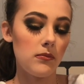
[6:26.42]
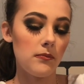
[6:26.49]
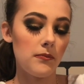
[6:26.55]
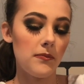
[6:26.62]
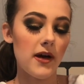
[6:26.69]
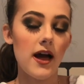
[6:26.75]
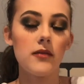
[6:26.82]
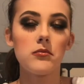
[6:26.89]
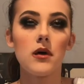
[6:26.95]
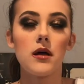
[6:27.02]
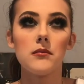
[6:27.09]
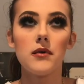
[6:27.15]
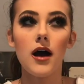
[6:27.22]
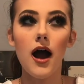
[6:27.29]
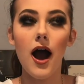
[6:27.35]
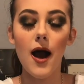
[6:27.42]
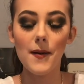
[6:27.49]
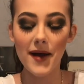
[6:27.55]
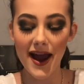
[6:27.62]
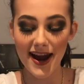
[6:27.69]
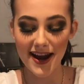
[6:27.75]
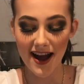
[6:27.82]
bath bomb.
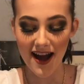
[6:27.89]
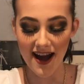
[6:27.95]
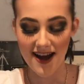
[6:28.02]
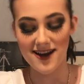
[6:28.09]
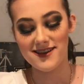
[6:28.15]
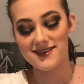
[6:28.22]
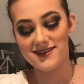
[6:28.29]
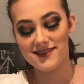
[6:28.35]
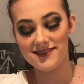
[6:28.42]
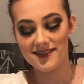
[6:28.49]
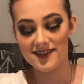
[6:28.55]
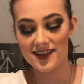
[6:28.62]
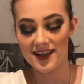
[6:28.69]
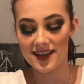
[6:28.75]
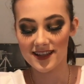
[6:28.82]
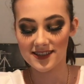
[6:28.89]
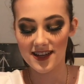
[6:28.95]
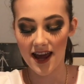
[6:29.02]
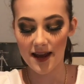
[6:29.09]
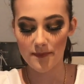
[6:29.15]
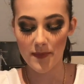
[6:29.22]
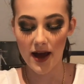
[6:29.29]
Oh my god, it's
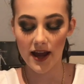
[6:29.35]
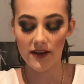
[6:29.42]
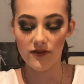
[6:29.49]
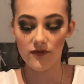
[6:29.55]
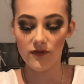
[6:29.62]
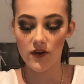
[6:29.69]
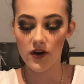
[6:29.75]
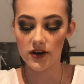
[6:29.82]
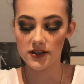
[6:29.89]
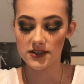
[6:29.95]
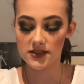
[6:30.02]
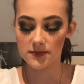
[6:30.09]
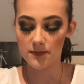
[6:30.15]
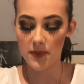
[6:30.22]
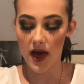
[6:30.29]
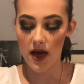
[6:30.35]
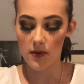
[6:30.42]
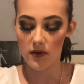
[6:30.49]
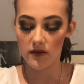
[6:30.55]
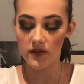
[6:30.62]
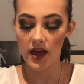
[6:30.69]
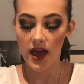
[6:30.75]
like my first
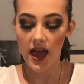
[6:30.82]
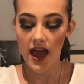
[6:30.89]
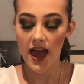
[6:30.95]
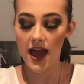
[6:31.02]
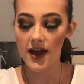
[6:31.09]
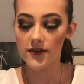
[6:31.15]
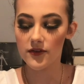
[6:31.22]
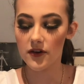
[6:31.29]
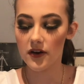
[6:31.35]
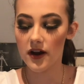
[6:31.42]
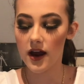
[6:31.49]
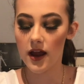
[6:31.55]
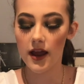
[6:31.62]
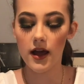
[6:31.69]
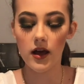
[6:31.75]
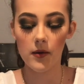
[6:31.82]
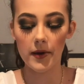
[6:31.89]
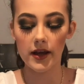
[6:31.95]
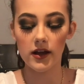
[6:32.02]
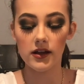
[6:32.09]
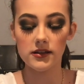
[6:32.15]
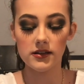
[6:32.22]
bath bomb ever. Oh
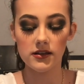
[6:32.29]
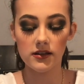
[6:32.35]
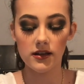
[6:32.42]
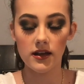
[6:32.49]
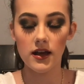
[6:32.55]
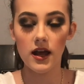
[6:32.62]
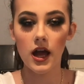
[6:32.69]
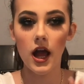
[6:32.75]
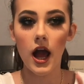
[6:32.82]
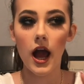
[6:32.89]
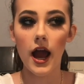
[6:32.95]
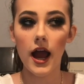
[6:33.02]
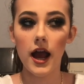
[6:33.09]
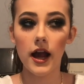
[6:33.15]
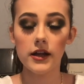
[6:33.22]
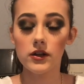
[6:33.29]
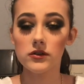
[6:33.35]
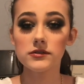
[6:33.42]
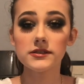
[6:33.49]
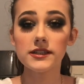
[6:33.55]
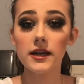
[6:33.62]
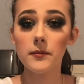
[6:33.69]
my god, I
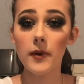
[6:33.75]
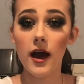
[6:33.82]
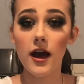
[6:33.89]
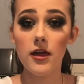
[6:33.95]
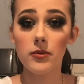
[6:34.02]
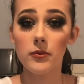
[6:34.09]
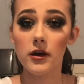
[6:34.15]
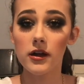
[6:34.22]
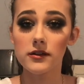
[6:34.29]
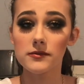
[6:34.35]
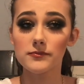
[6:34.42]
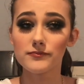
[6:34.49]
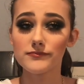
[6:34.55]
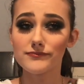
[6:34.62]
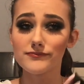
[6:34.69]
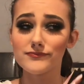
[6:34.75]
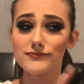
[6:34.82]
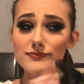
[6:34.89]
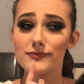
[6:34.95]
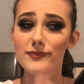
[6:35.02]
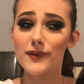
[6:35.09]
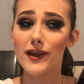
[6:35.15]
don't take bath, but
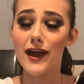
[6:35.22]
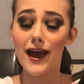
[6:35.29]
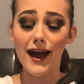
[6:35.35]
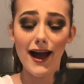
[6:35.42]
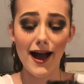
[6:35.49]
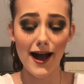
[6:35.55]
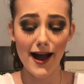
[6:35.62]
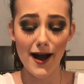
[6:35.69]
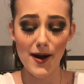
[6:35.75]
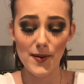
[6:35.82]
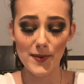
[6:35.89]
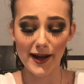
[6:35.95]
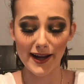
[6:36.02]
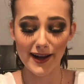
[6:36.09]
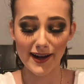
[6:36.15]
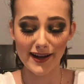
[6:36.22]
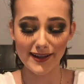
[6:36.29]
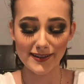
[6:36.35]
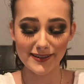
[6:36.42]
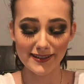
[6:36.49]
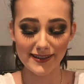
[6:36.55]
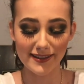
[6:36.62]
oh my
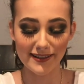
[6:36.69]
god,